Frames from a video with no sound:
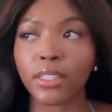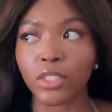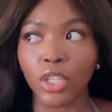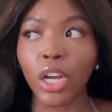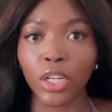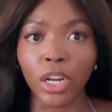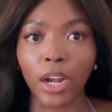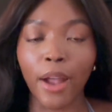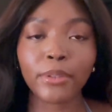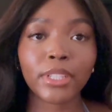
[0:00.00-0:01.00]
younger,
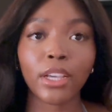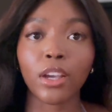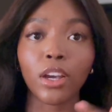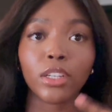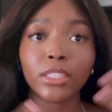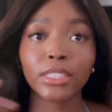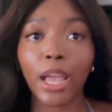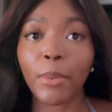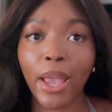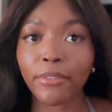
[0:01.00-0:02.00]
I was like,
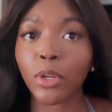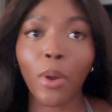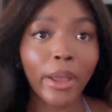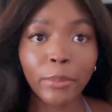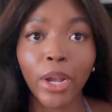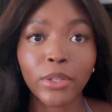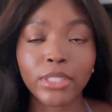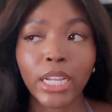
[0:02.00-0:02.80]
damn, I have no eyebrows.